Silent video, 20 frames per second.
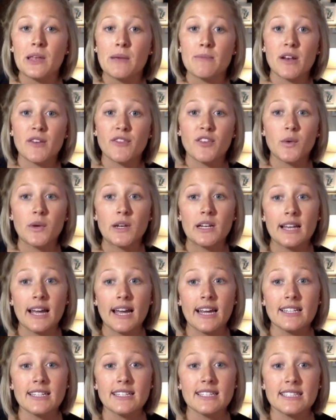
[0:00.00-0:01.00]
But if you would
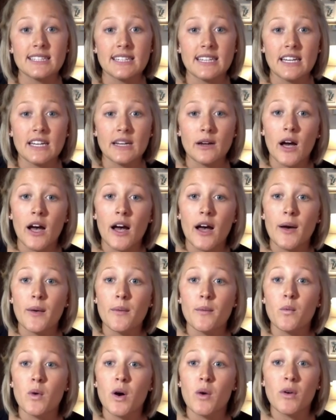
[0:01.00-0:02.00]
like to see
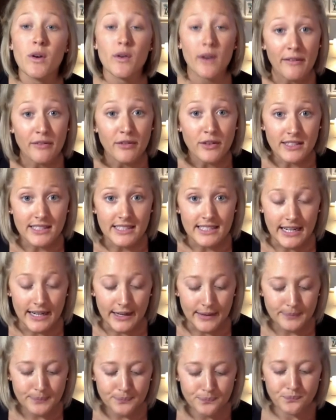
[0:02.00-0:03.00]
what we're
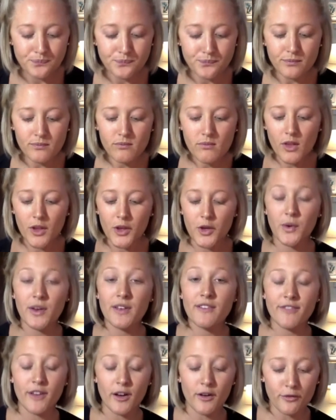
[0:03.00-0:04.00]
referencing, you
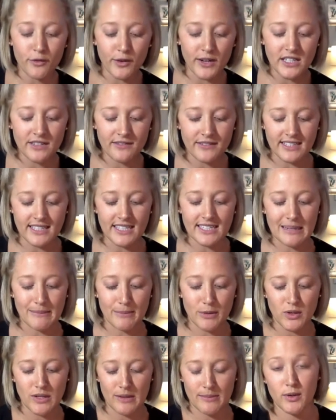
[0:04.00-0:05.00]
can feel free to visit
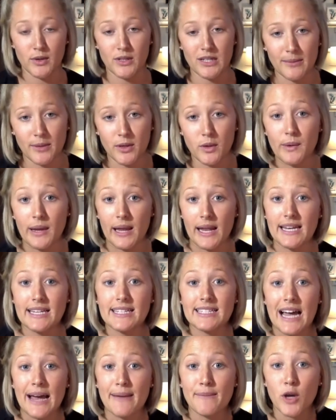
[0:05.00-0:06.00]

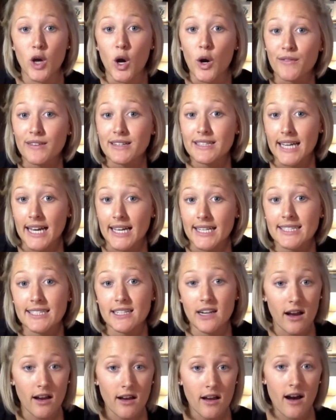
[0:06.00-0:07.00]

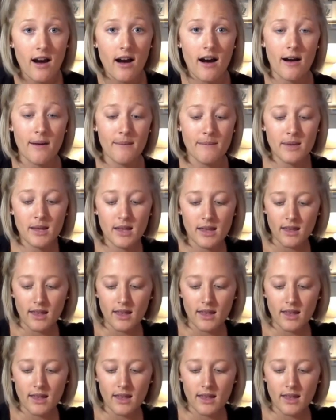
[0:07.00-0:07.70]
www.anytimecovidtest.com.